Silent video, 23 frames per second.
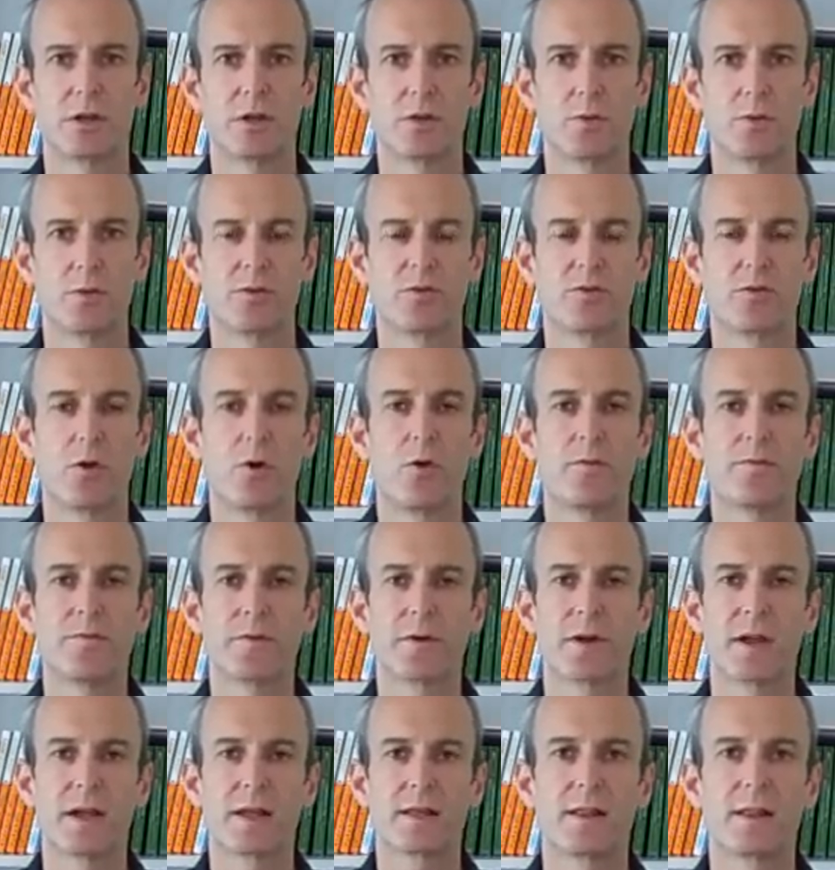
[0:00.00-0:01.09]
In other words, don't
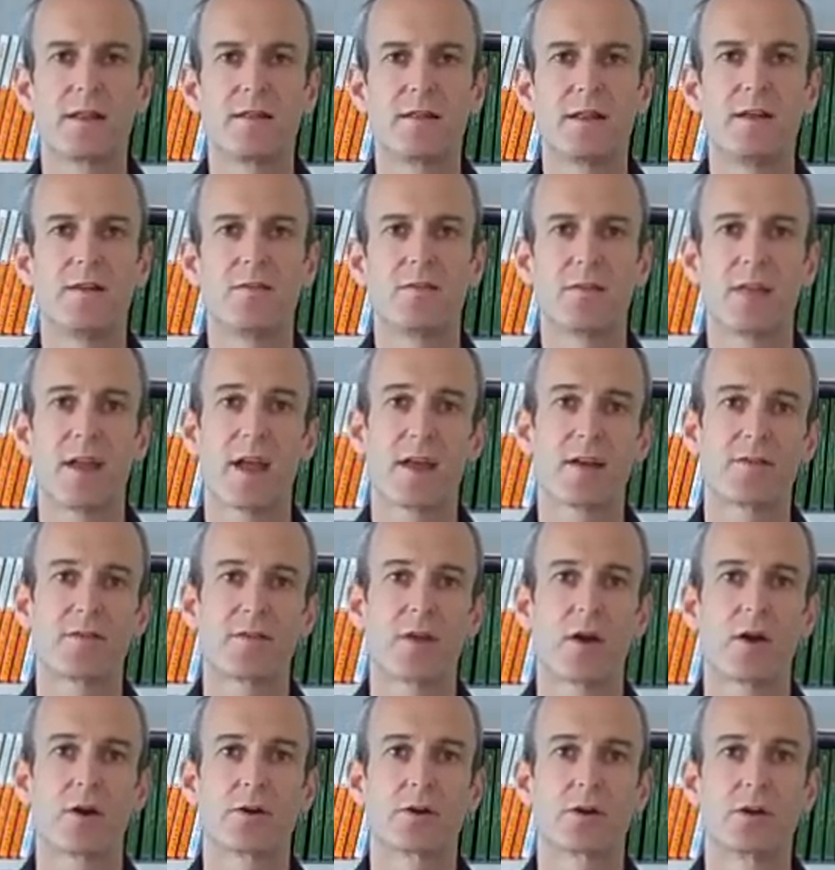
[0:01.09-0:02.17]
forget that these
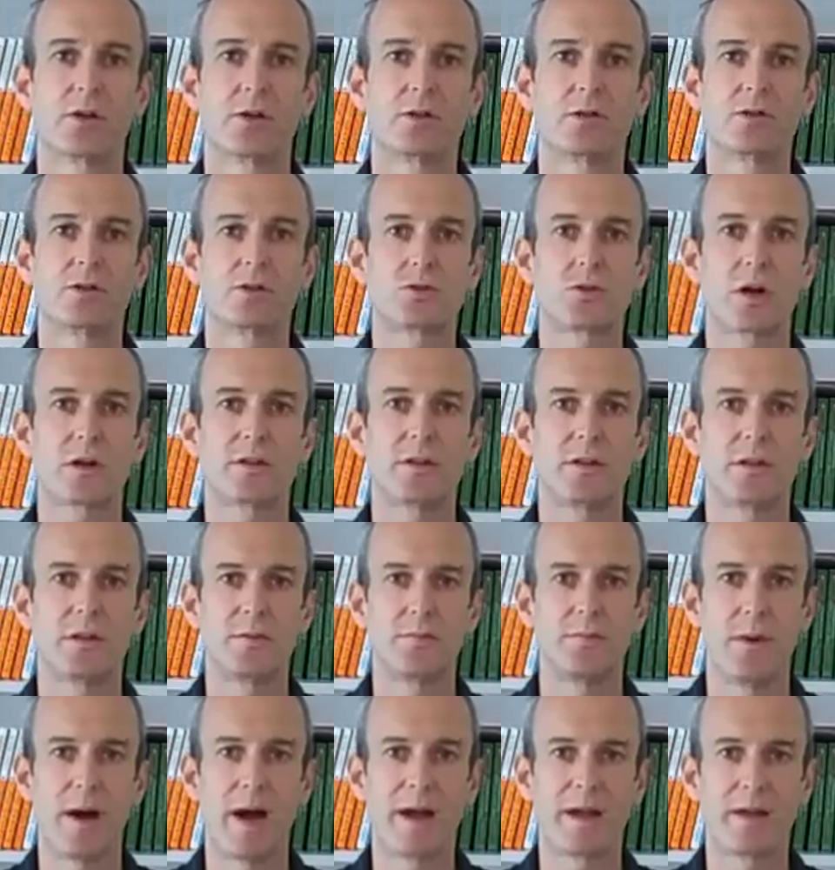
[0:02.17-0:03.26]
texts are
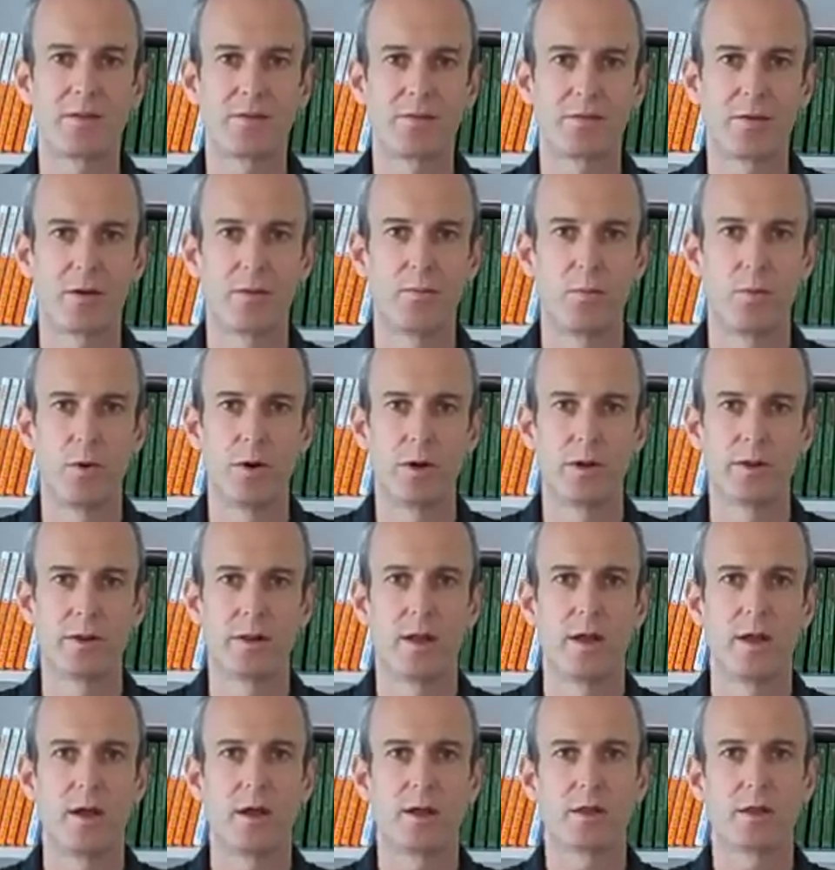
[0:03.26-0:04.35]
constructed by someone,
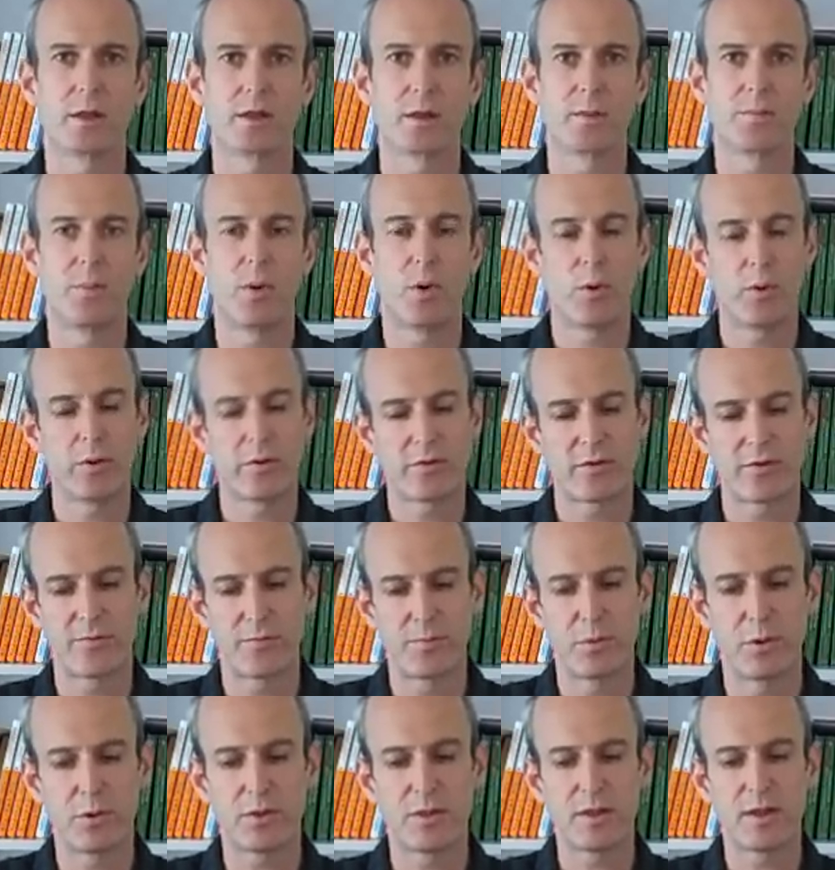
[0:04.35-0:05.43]
that the poets
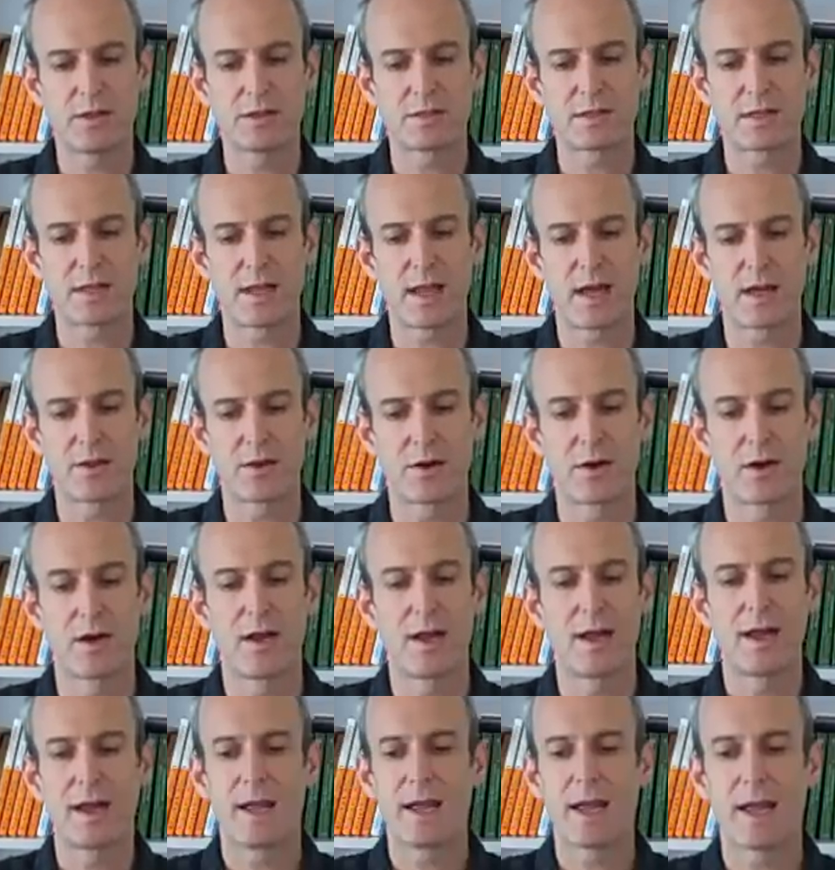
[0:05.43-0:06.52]
have put these together,
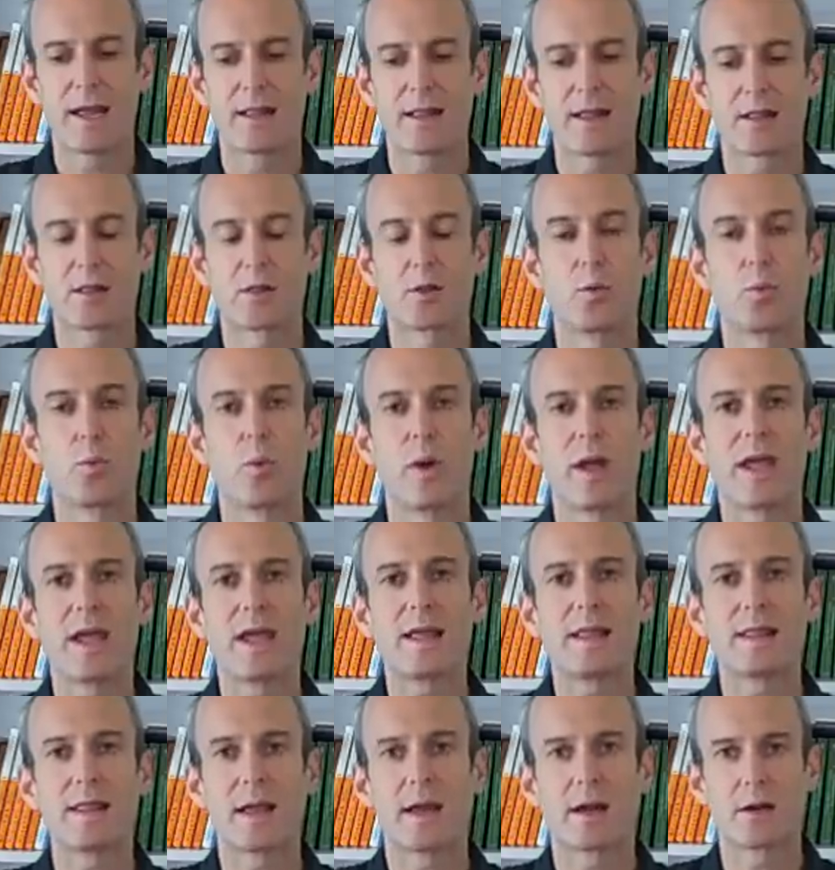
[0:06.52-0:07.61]
and that the
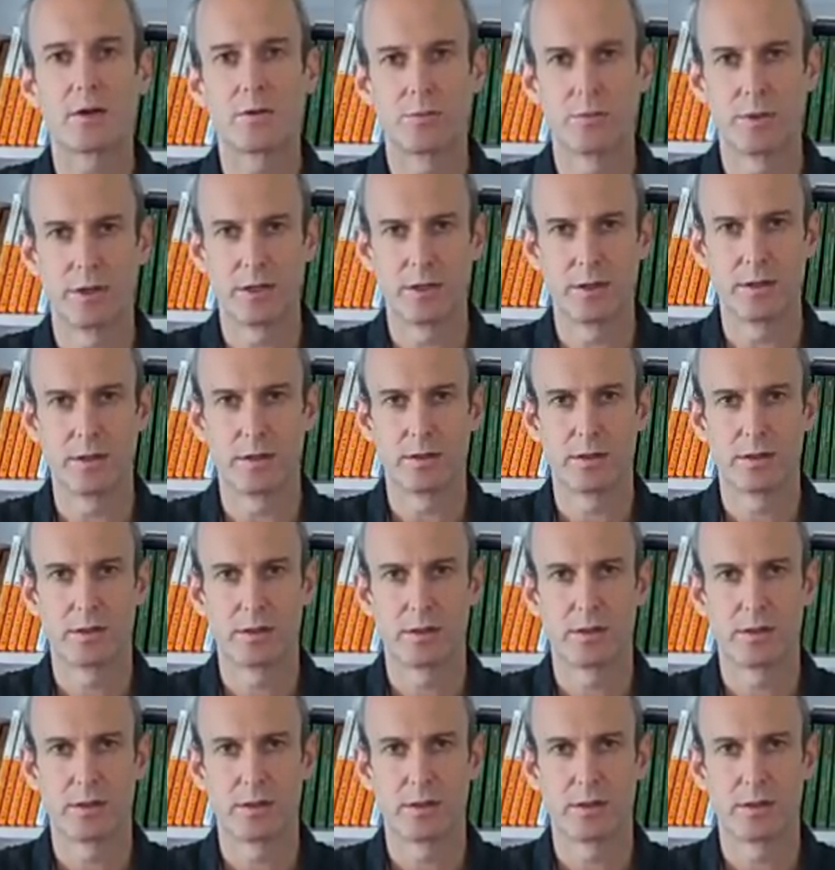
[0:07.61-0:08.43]
way they are written